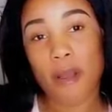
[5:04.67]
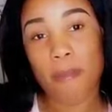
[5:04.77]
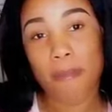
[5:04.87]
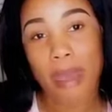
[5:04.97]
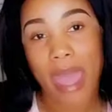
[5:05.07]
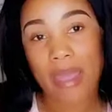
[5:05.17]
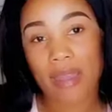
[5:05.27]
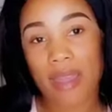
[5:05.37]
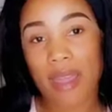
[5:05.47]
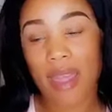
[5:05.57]
from
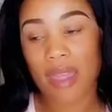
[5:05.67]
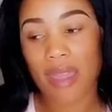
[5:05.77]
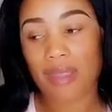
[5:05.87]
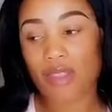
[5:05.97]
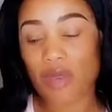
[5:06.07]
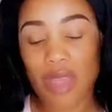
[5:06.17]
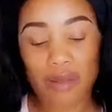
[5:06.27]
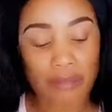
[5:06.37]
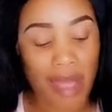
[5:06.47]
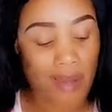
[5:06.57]
MAC. And you
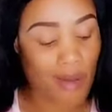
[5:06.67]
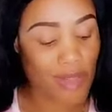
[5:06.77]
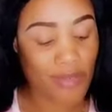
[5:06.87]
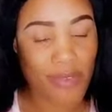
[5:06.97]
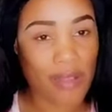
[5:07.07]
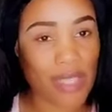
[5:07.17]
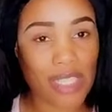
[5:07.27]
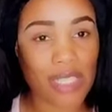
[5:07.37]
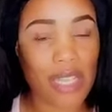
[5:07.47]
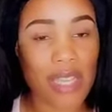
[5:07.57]
can buy other
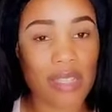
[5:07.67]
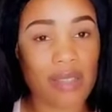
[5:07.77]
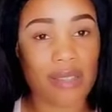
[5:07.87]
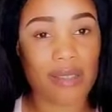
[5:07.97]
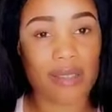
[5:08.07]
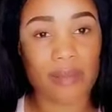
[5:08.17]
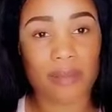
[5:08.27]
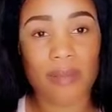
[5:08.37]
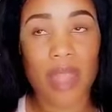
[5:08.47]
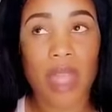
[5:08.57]
foundation like
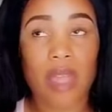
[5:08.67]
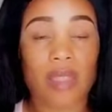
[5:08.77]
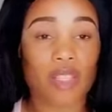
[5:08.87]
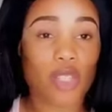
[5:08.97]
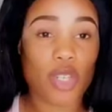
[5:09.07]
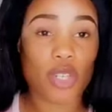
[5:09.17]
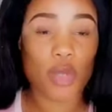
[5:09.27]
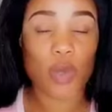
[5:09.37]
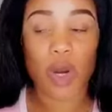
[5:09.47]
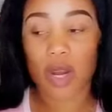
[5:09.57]
the
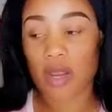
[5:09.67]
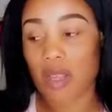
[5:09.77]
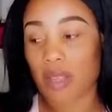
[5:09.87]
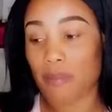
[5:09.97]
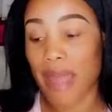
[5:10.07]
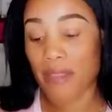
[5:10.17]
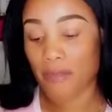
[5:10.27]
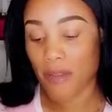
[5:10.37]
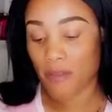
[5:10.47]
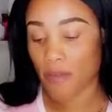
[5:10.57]
drugstore. My
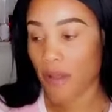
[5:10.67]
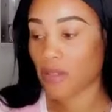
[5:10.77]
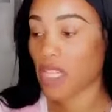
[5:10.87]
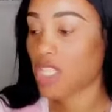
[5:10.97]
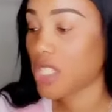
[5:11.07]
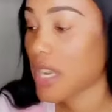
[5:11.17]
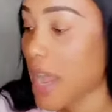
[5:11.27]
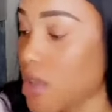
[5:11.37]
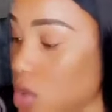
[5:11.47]
favorite foundation that I